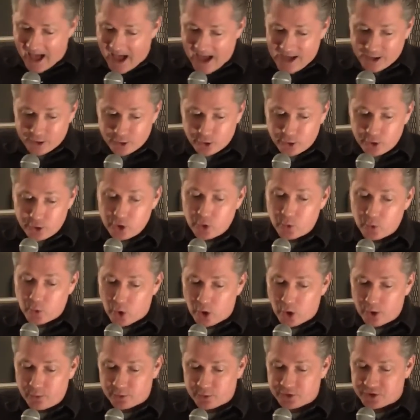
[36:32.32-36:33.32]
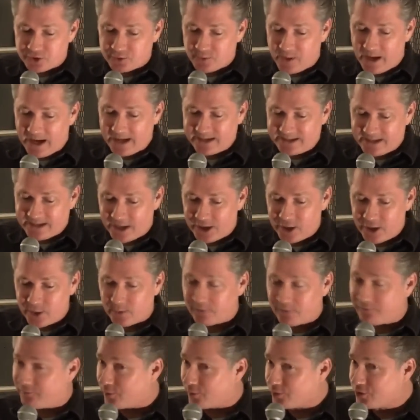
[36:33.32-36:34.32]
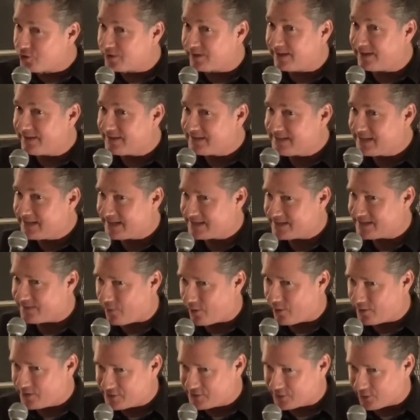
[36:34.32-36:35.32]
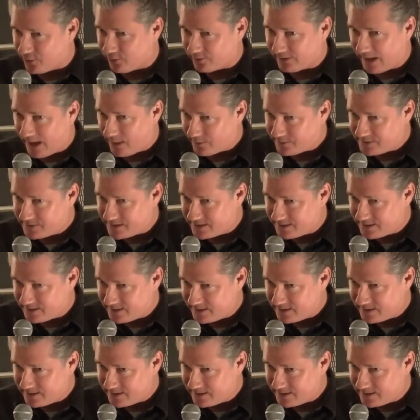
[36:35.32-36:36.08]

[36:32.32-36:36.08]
I knew you would, which is why I tell you, unfortunately, the tickets have already sold out.